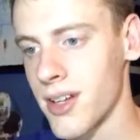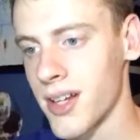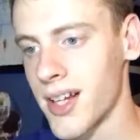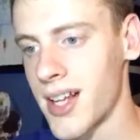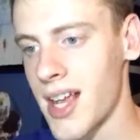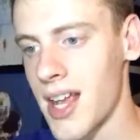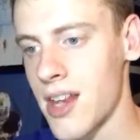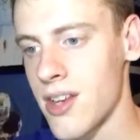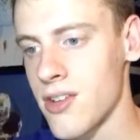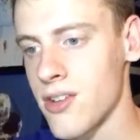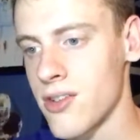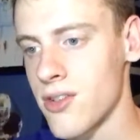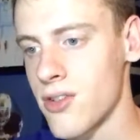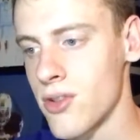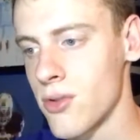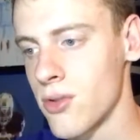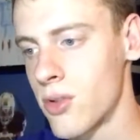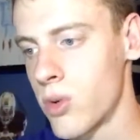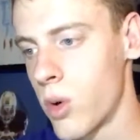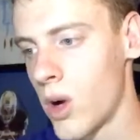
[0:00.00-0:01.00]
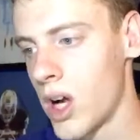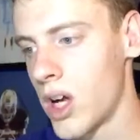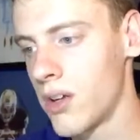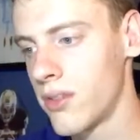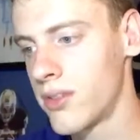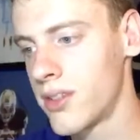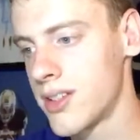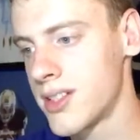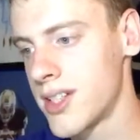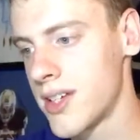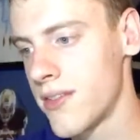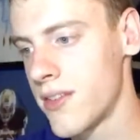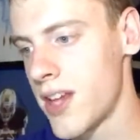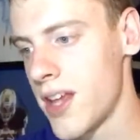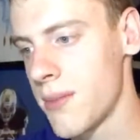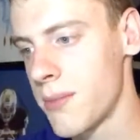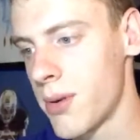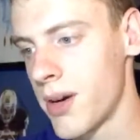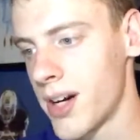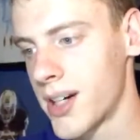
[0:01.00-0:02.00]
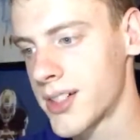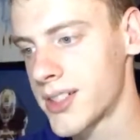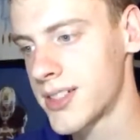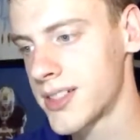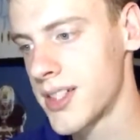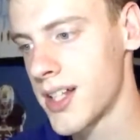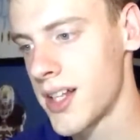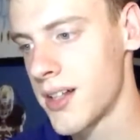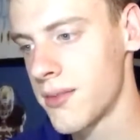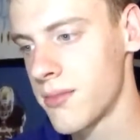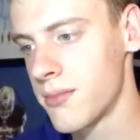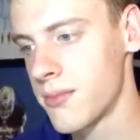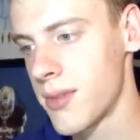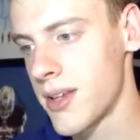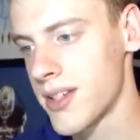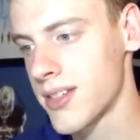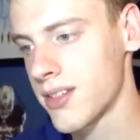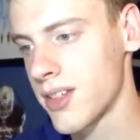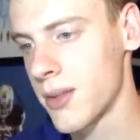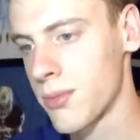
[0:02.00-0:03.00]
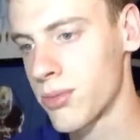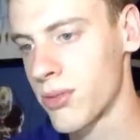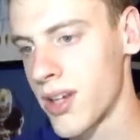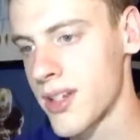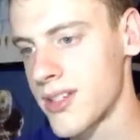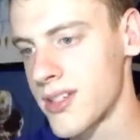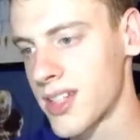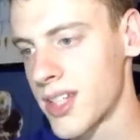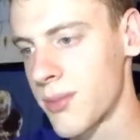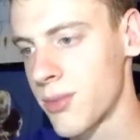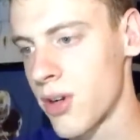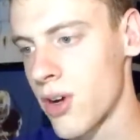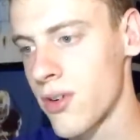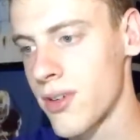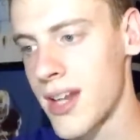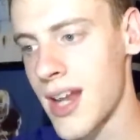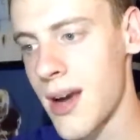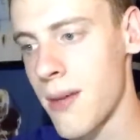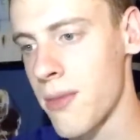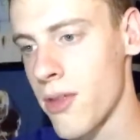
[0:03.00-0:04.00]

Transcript: again June 12th to $78, and then basically the prices keep going down.